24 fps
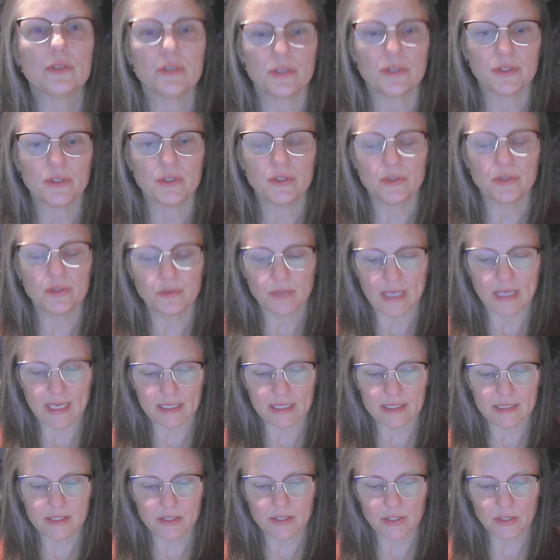
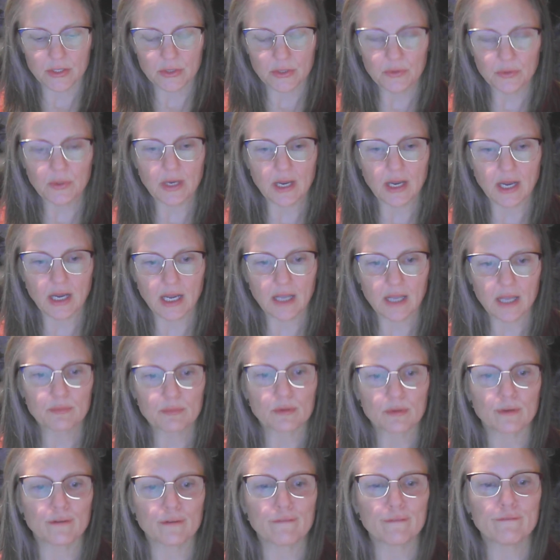UX, UI
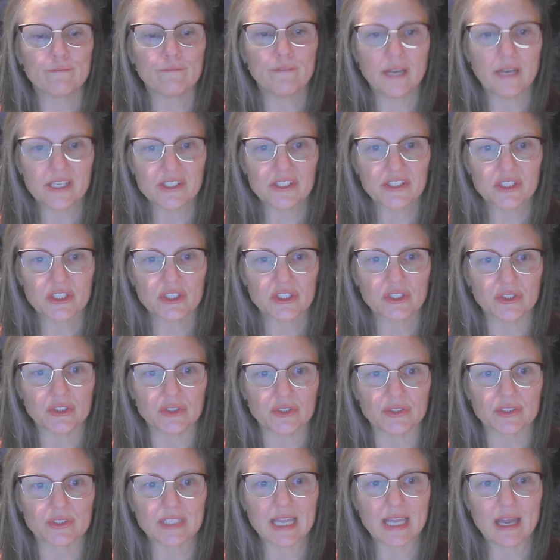
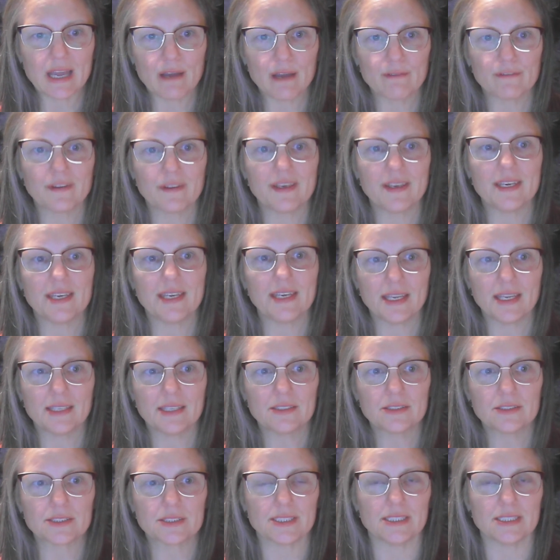professionals have
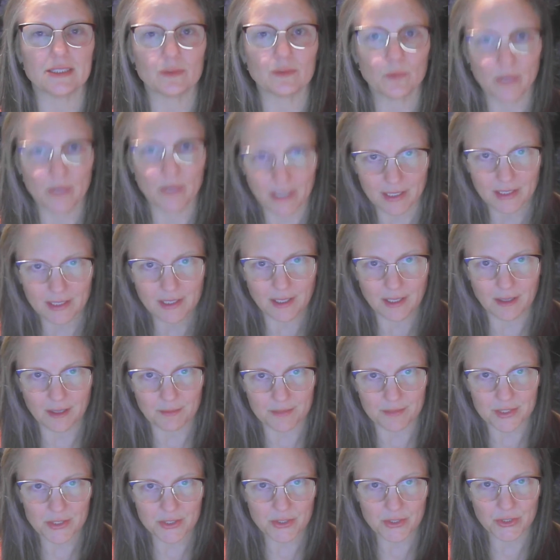nailed it when it
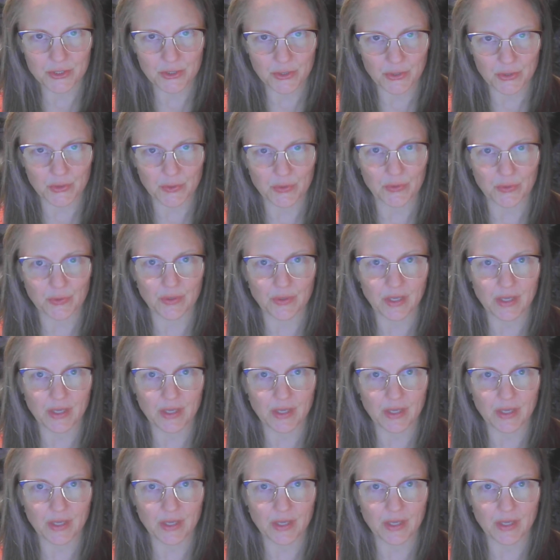comes to